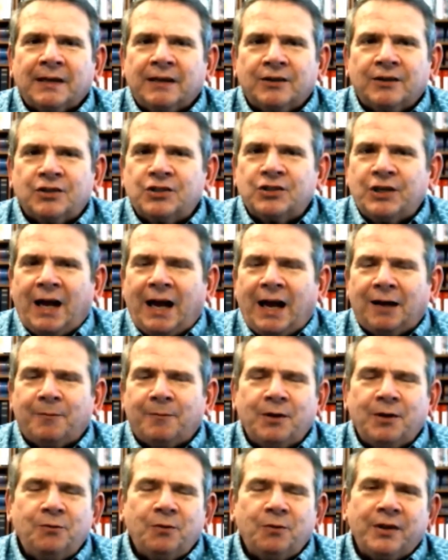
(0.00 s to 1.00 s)

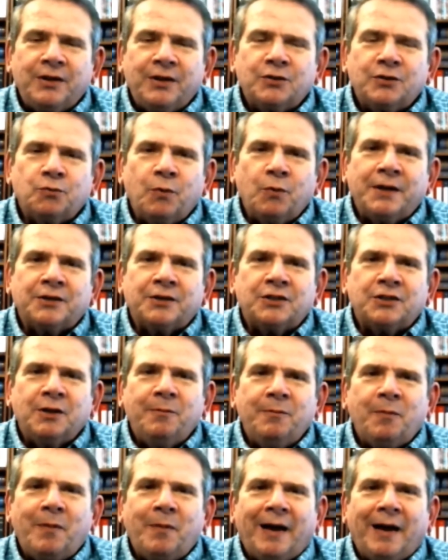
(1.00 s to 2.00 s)
Solomon, with his
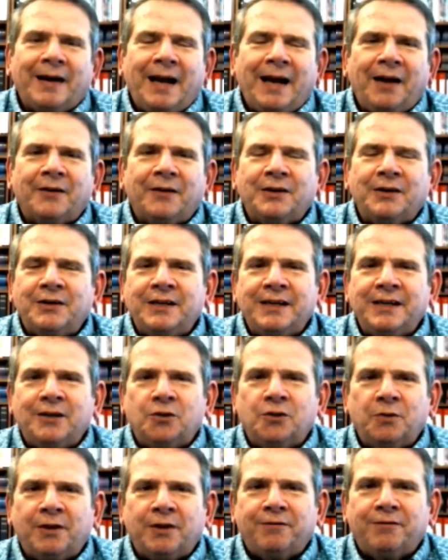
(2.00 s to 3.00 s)
wisdom about how to
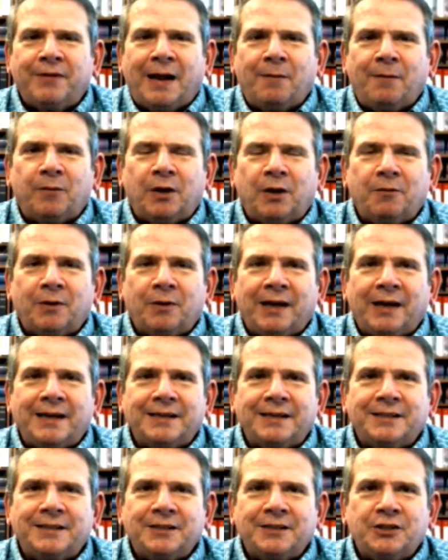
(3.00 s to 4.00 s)
deal with family
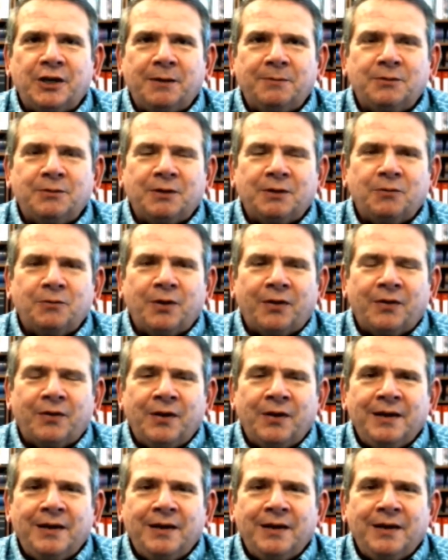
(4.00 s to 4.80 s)
relationships and with